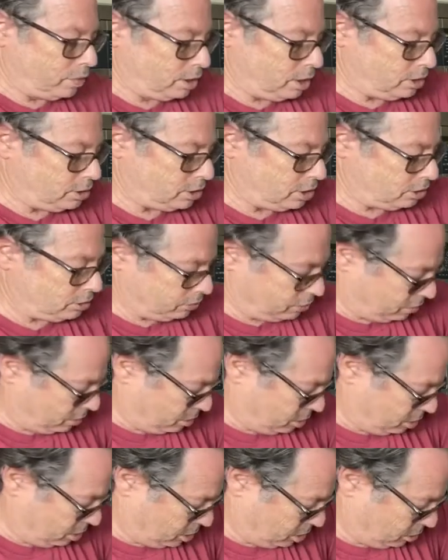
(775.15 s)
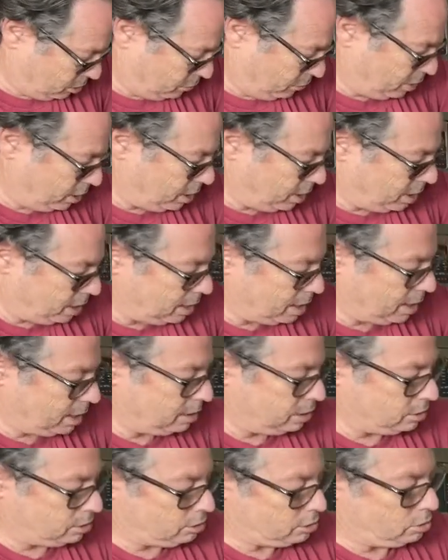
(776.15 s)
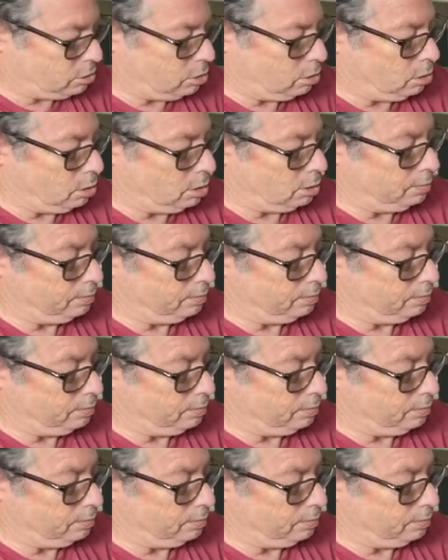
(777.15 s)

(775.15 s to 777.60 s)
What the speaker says: It's just really a nice tool.